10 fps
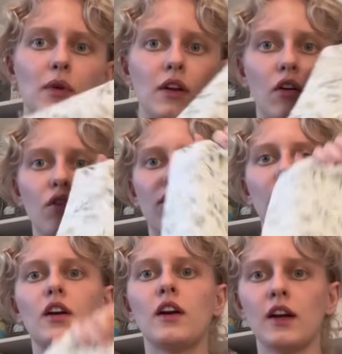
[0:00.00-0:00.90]
it
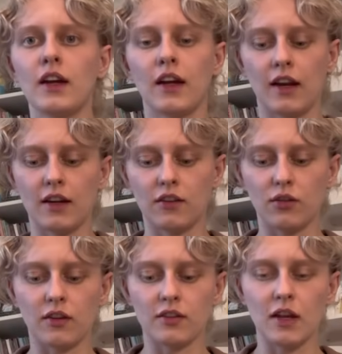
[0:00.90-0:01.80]
over and do
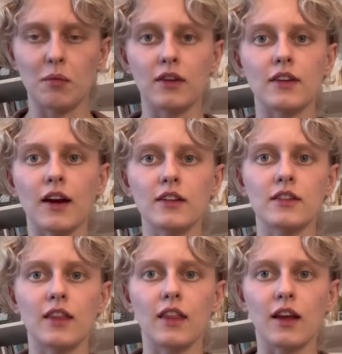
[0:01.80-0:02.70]
the same exact
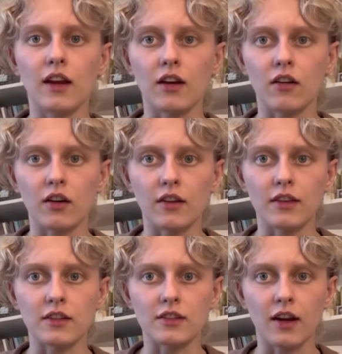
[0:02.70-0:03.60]
thing on
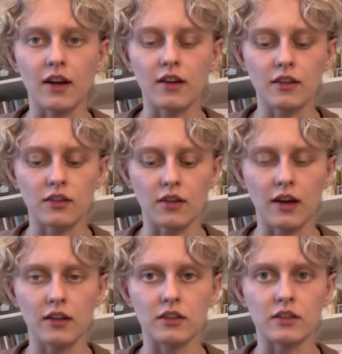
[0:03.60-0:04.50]
this side. So
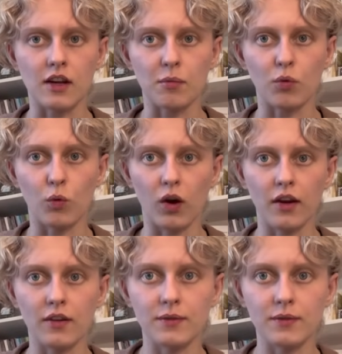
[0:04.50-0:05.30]
that is step one.